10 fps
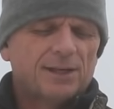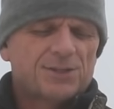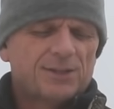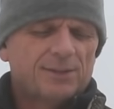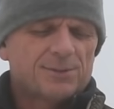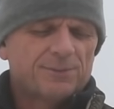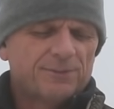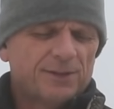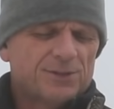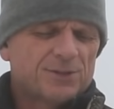I still have some
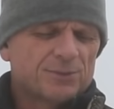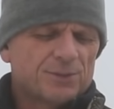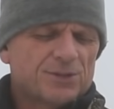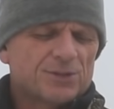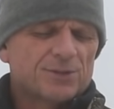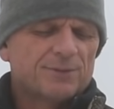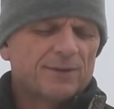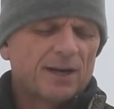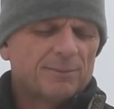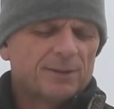friends in the research
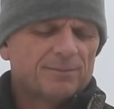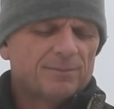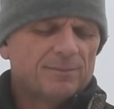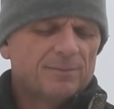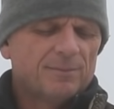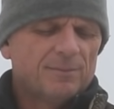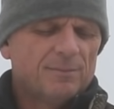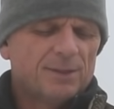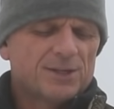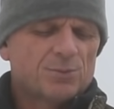environment,
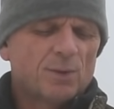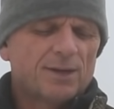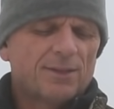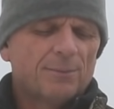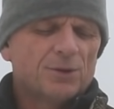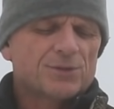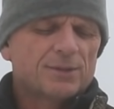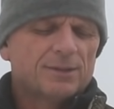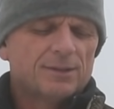but it is one of the most...